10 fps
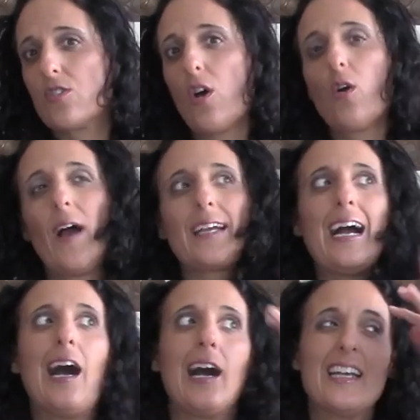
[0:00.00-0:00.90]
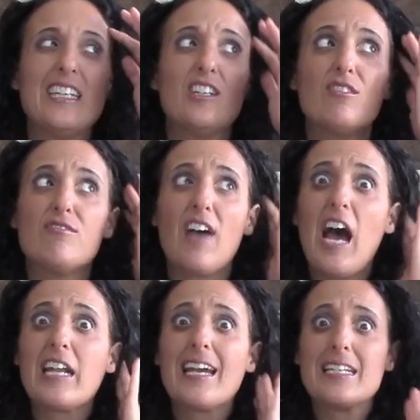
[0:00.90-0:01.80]
So I kind of
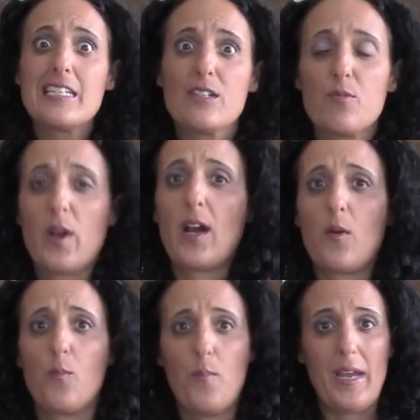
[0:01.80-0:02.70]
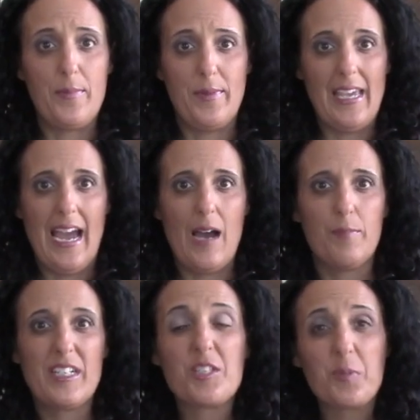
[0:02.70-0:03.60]
had an idea of where I might be at,
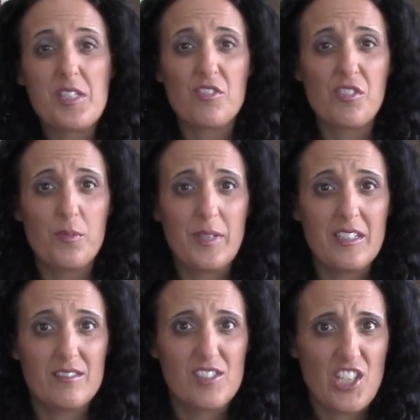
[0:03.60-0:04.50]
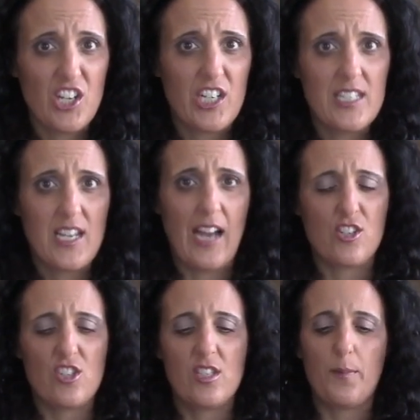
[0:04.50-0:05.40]
but it's always a little bit scary to
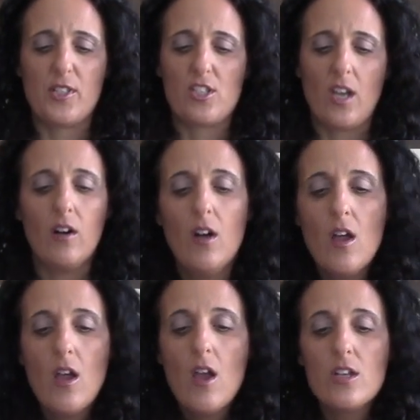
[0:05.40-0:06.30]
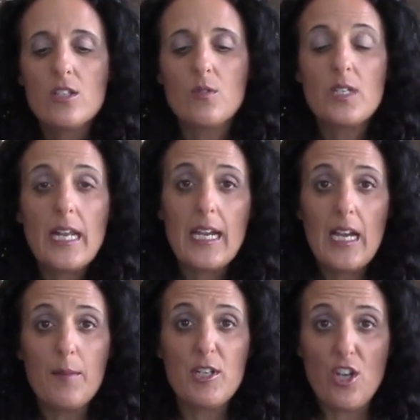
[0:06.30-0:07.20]
actually step on the scale. So today
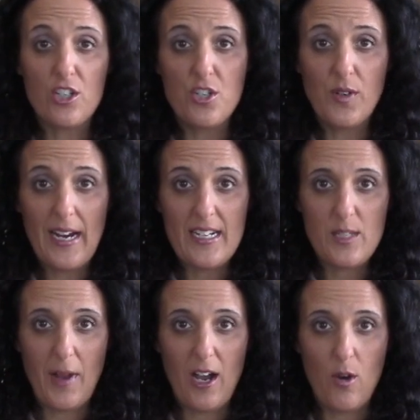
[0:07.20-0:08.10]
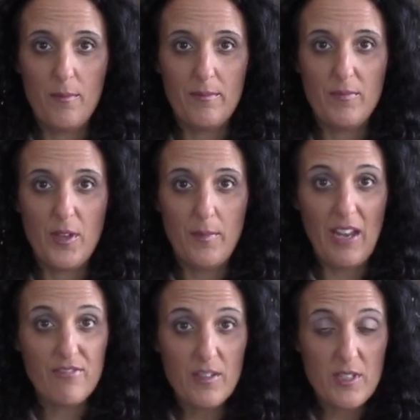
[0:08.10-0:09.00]
I'm going to talk to you guys about the
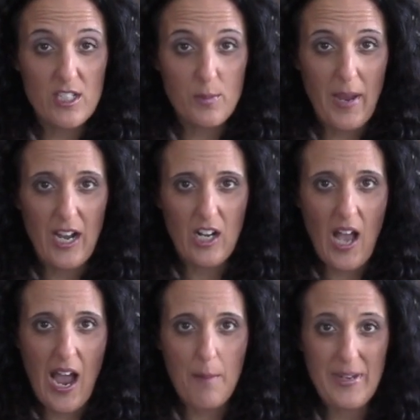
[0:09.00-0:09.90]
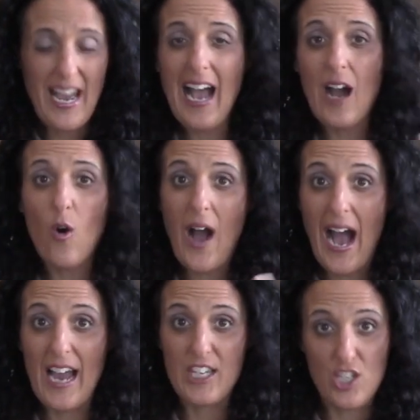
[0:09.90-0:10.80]
MyFitnessPal app and how
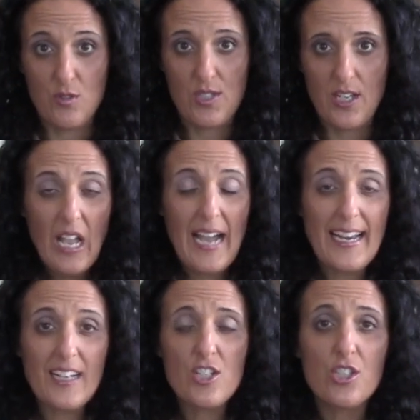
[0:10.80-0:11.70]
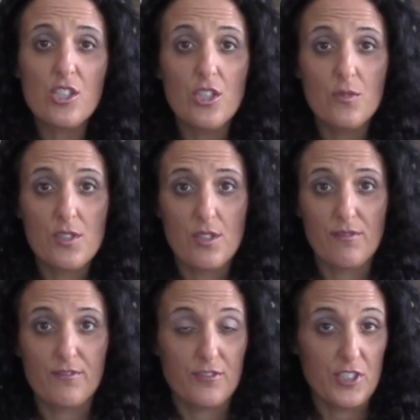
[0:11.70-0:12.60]
I use it. I actually use the
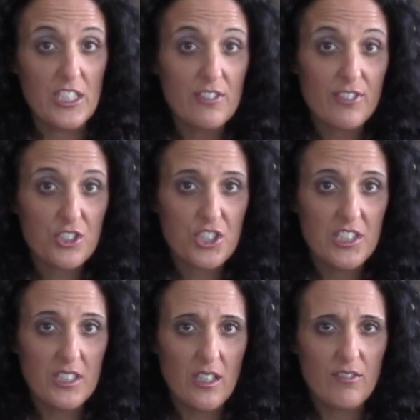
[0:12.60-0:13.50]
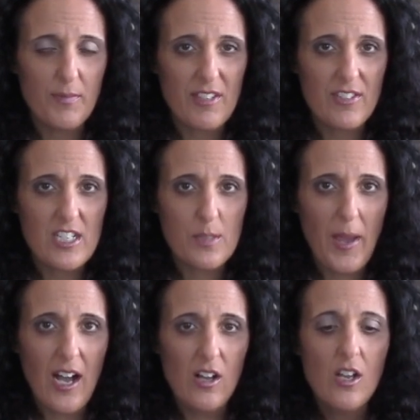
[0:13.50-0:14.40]
free version of
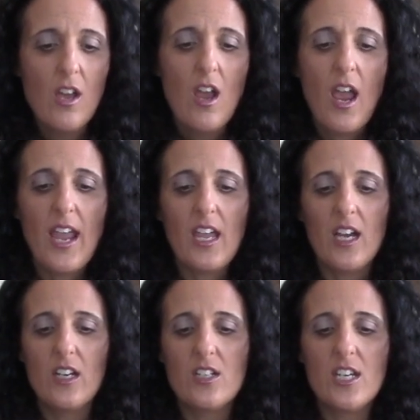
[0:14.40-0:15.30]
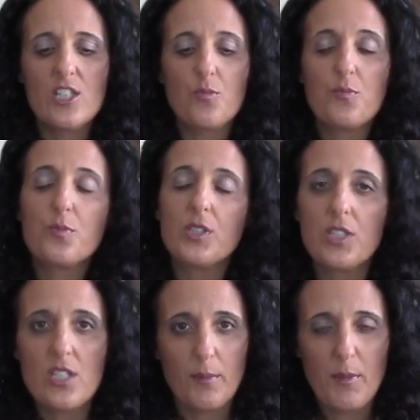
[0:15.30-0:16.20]
MyFitnessPal, and it's
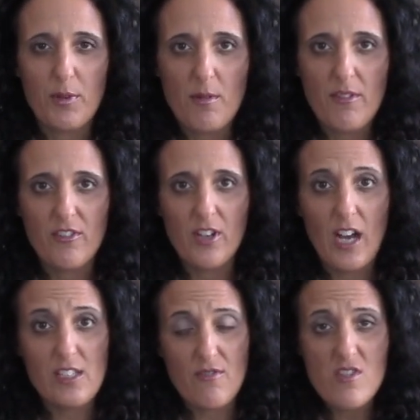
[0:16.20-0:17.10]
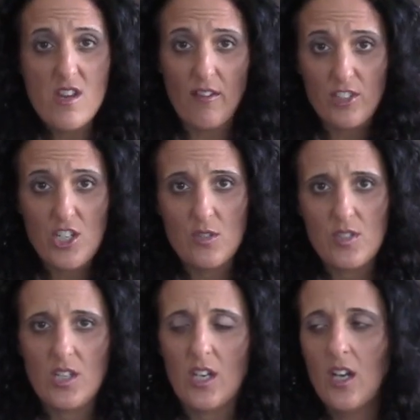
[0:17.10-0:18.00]
really dummy proof if you guys have never
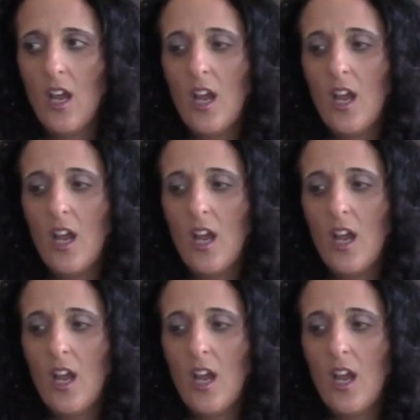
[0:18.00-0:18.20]
used it.